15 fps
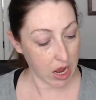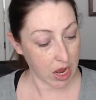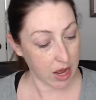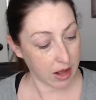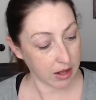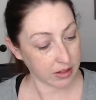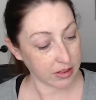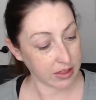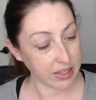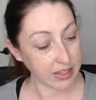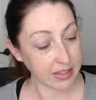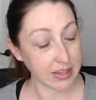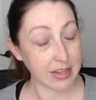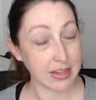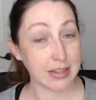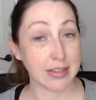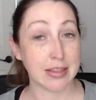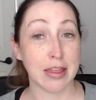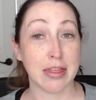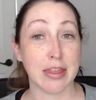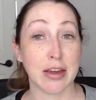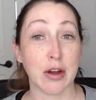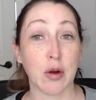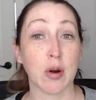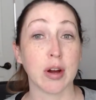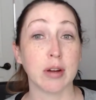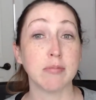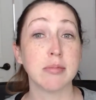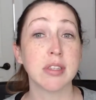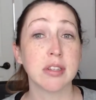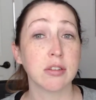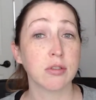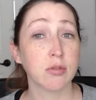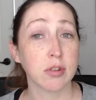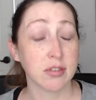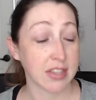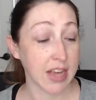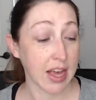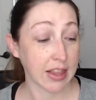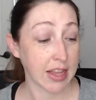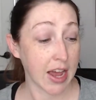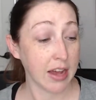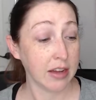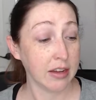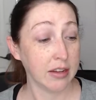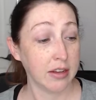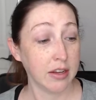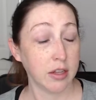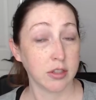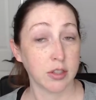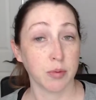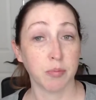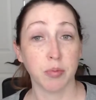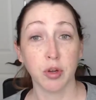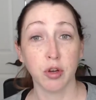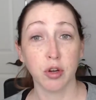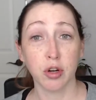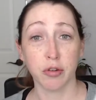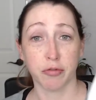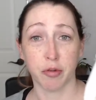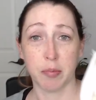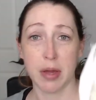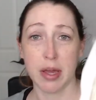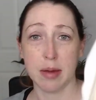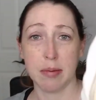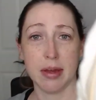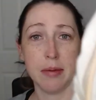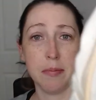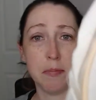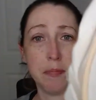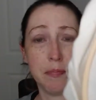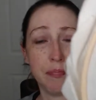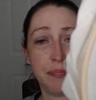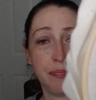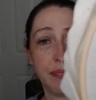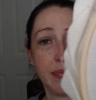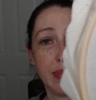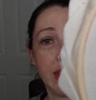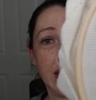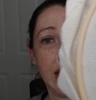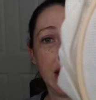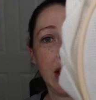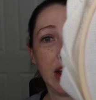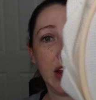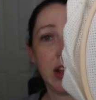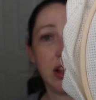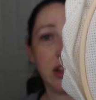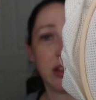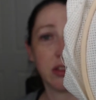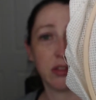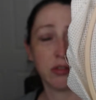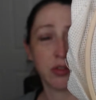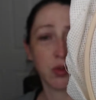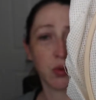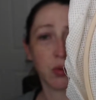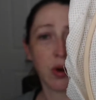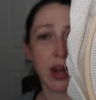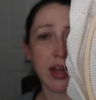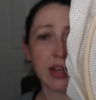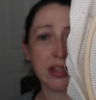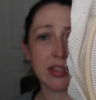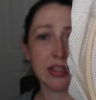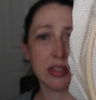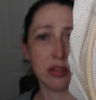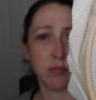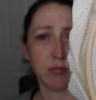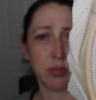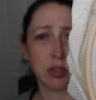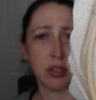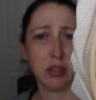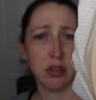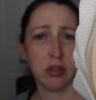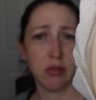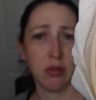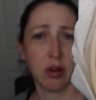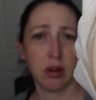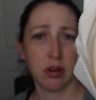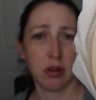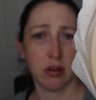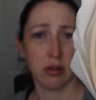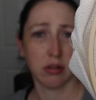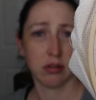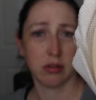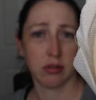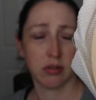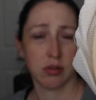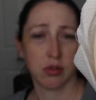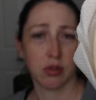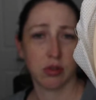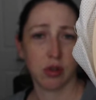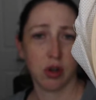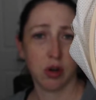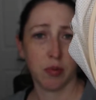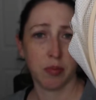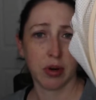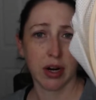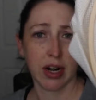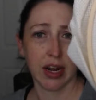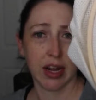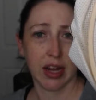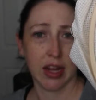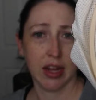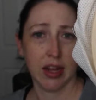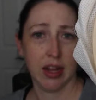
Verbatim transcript: Uh, this is the Crimson Rosella. It's a beautiful baby. Those reds and the blue, oh, so pretty.